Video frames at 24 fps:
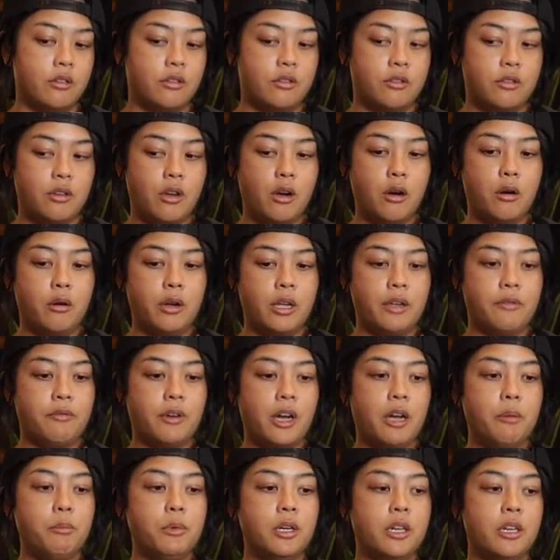So
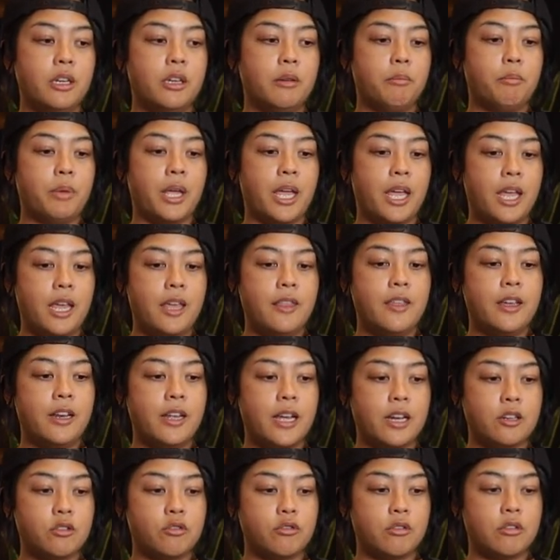if I'm gonna pay that
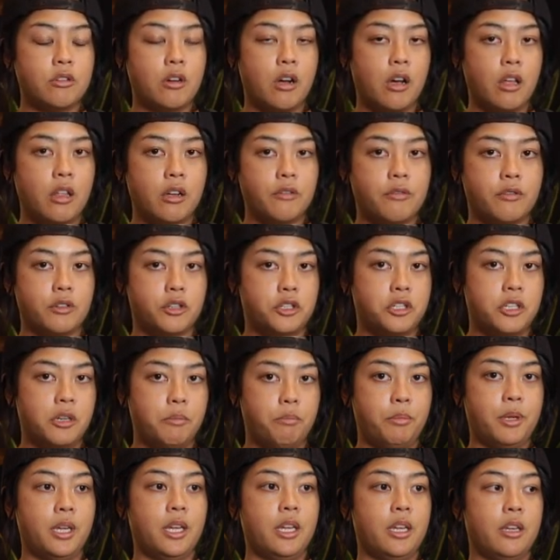extra dollar for
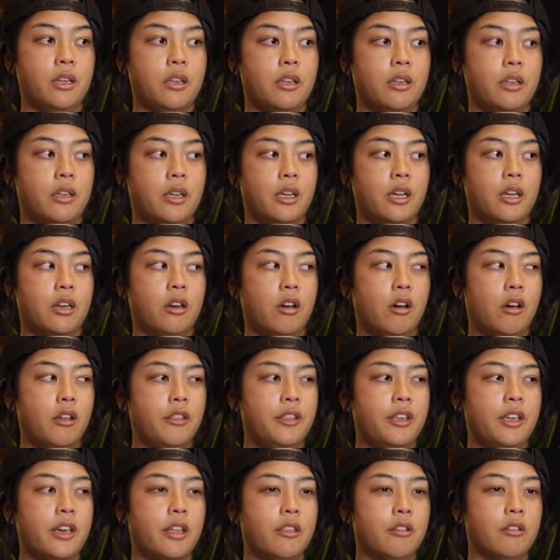shipping and all
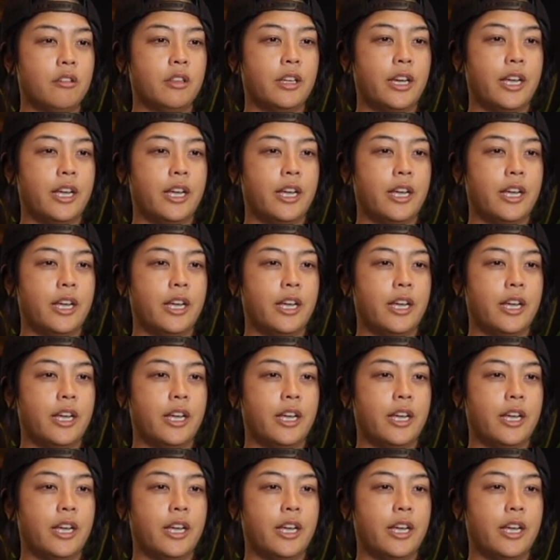the other,